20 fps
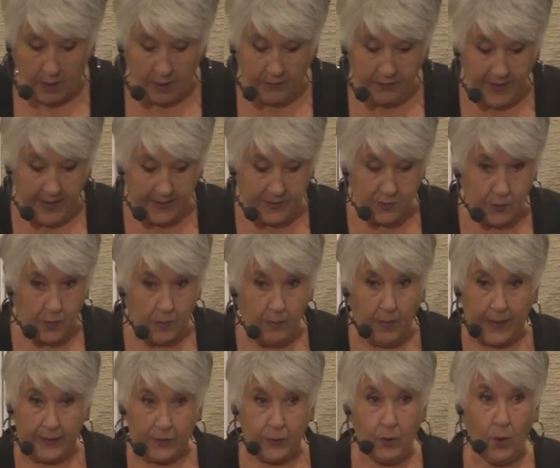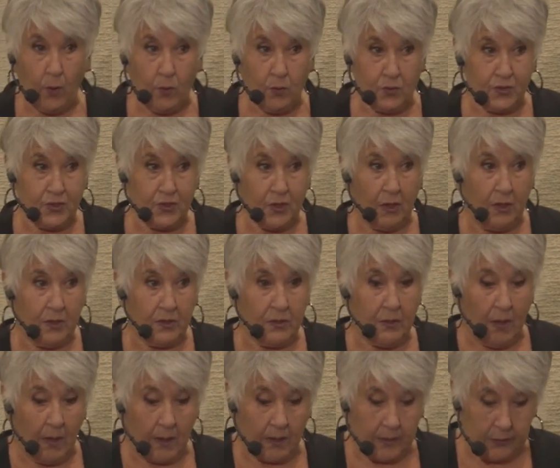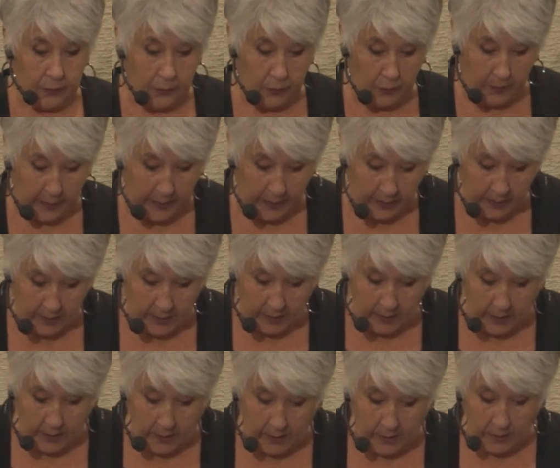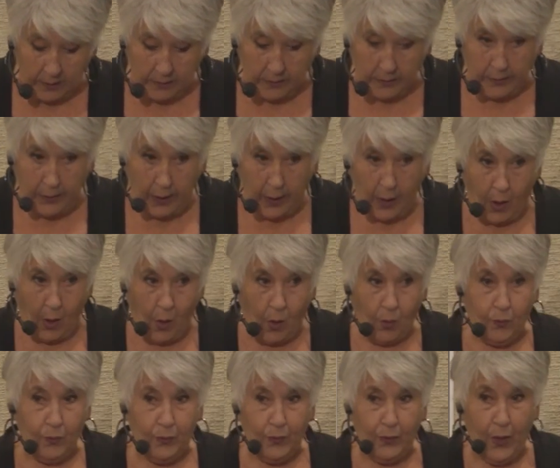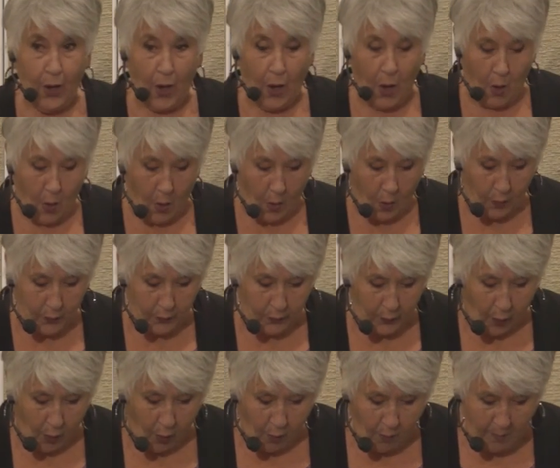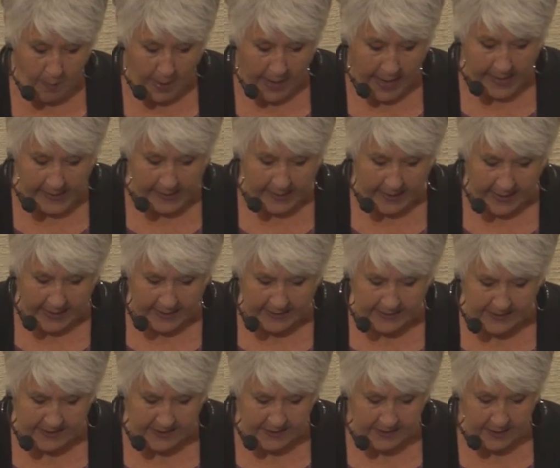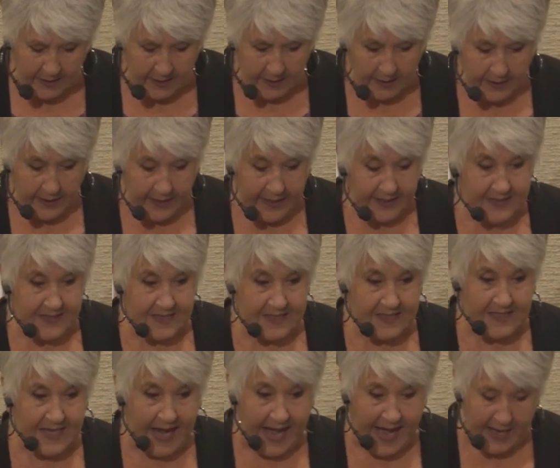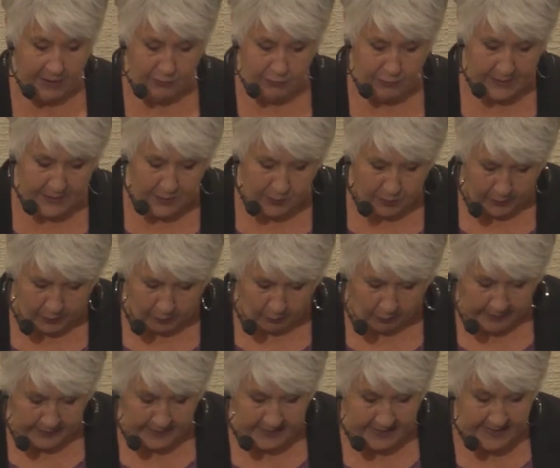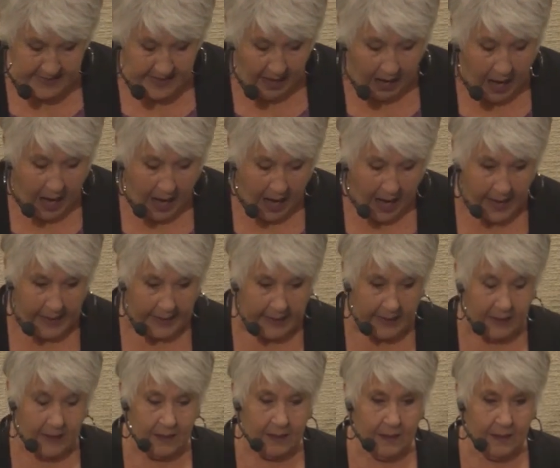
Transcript: That's when my toes start talking to me. No, no, don't make us. It's dangerous. We're going to die.